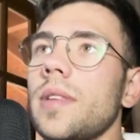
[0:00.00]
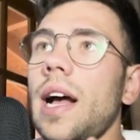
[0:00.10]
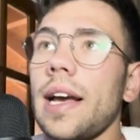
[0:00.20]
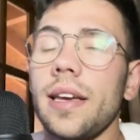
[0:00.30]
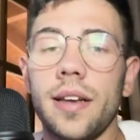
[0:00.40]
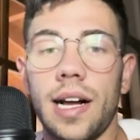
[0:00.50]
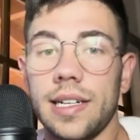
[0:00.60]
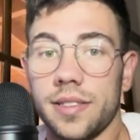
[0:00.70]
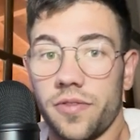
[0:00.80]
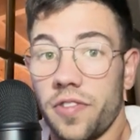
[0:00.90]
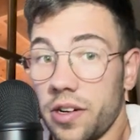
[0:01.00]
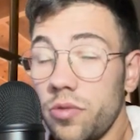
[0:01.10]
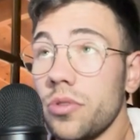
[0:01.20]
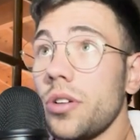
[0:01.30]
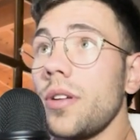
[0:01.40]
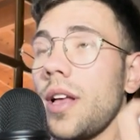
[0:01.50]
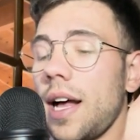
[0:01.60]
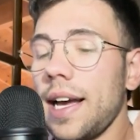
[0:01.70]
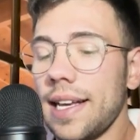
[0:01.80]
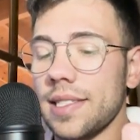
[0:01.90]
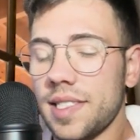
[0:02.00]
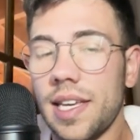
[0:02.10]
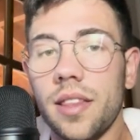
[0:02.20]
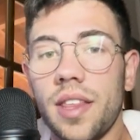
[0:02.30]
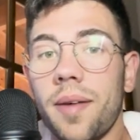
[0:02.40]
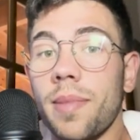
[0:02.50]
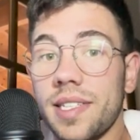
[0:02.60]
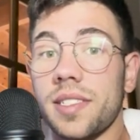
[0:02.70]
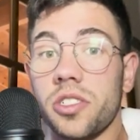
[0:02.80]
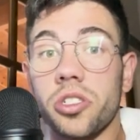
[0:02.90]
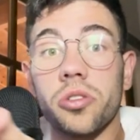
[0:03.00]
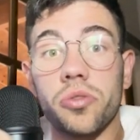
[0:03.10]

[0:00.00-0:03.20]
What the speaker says: I, as Facundo, I can send a message